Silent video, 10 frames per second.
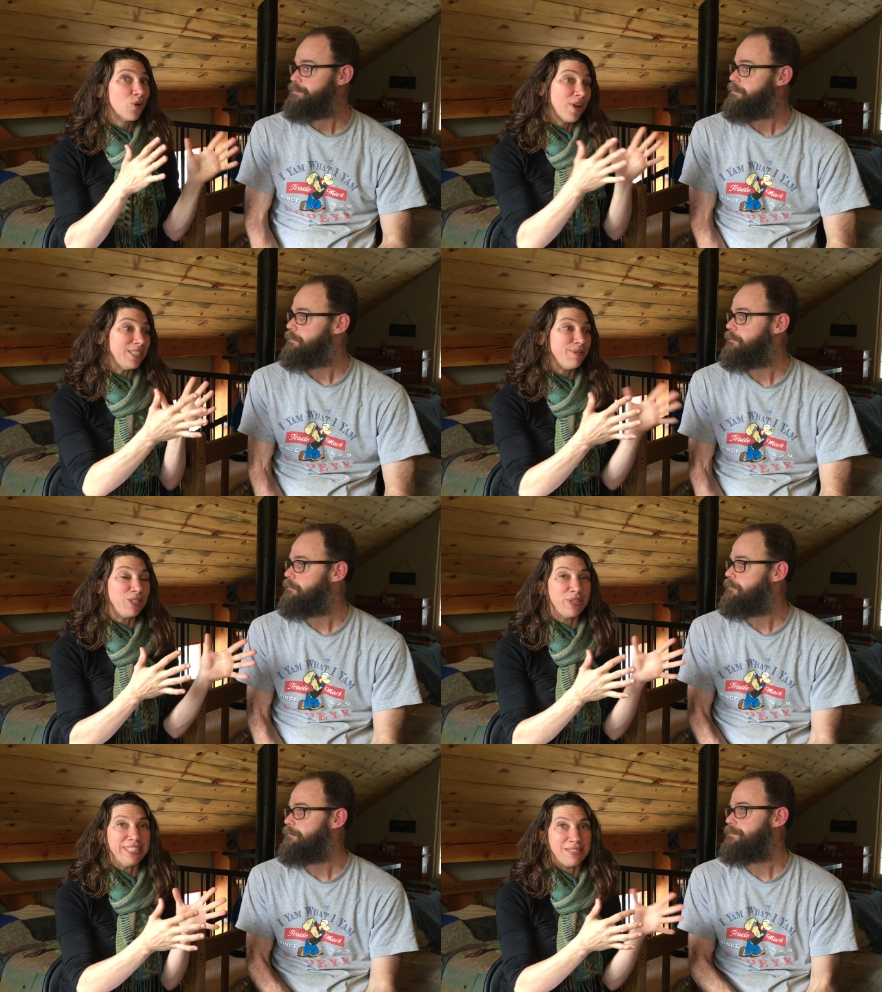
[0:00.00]
Speaker 1: we're going to be
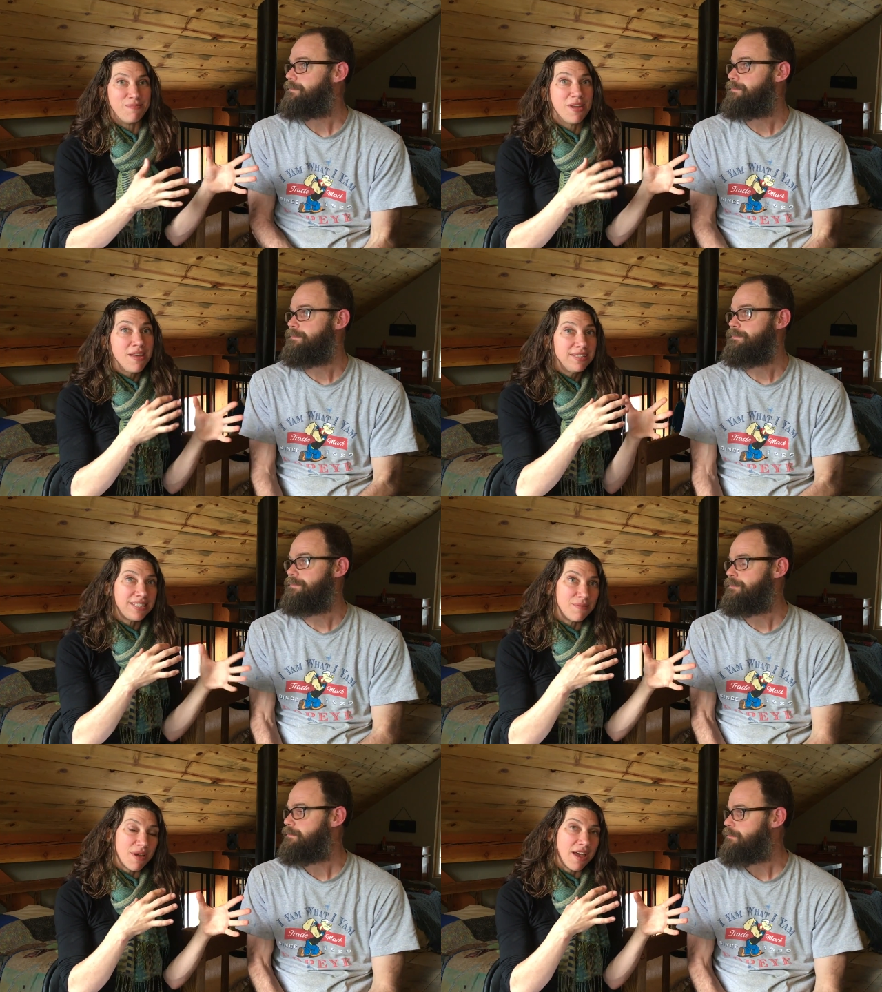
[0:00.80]
doing some,
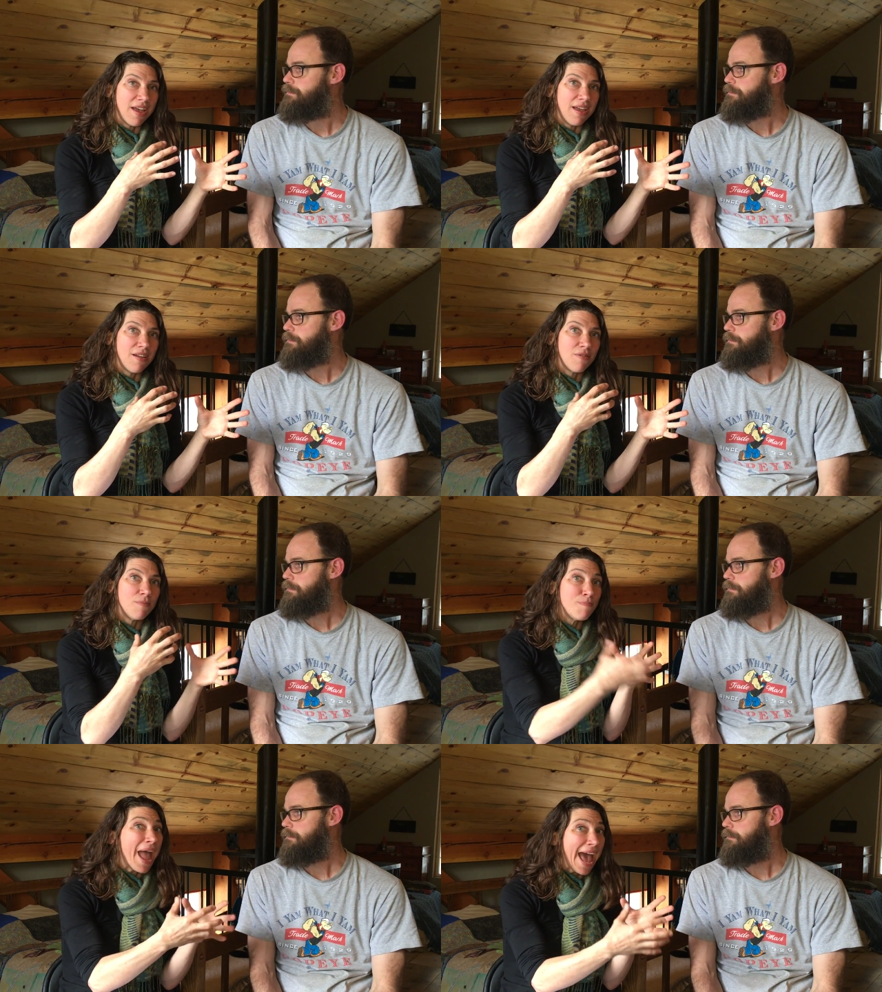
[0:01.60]
some uh,
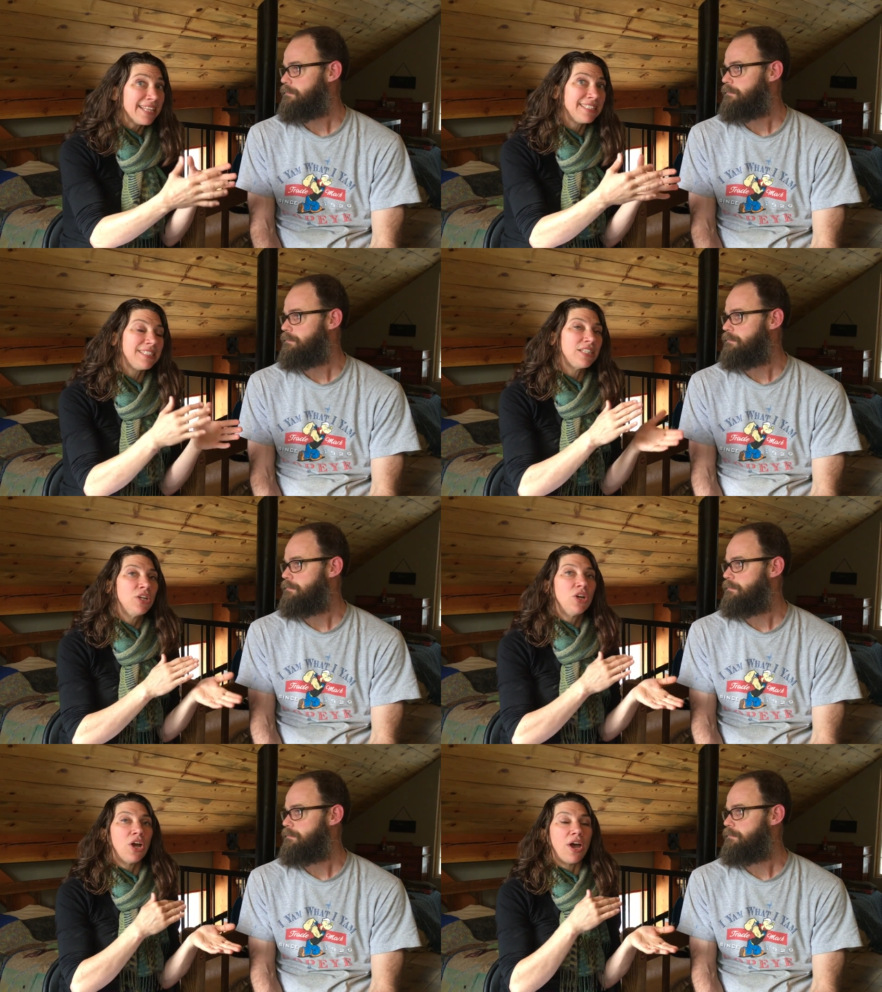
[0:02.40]
mass,
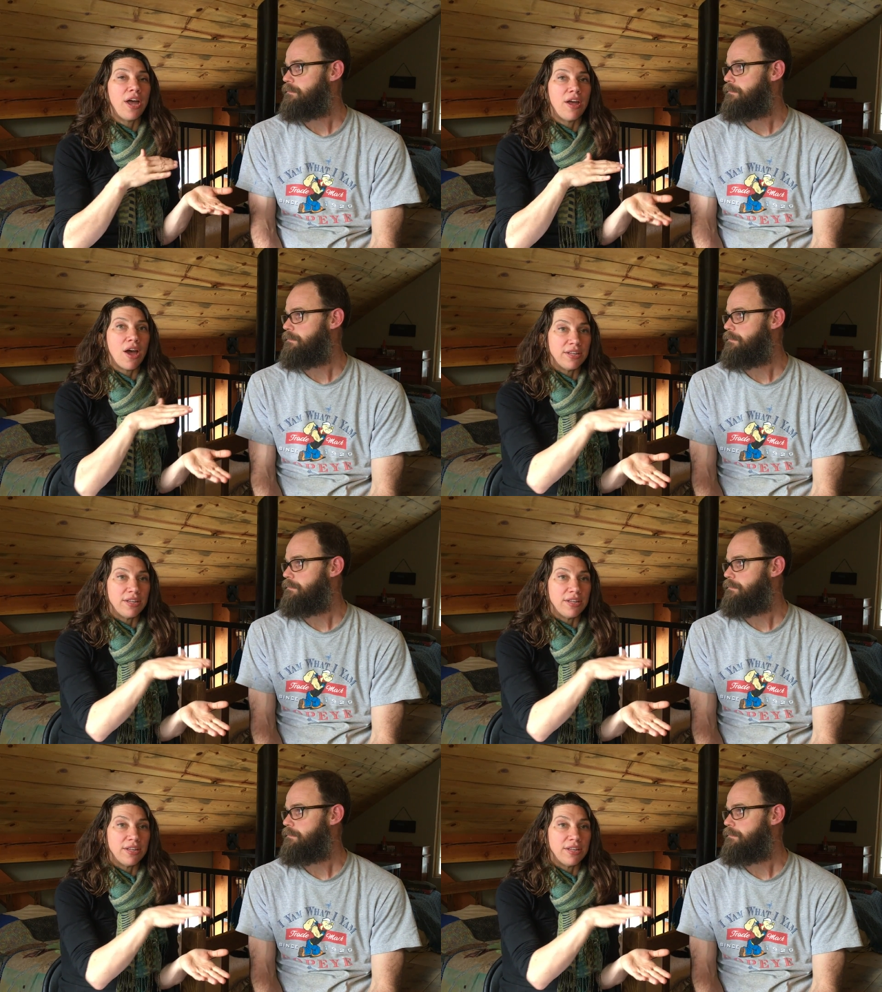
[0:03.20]
uh,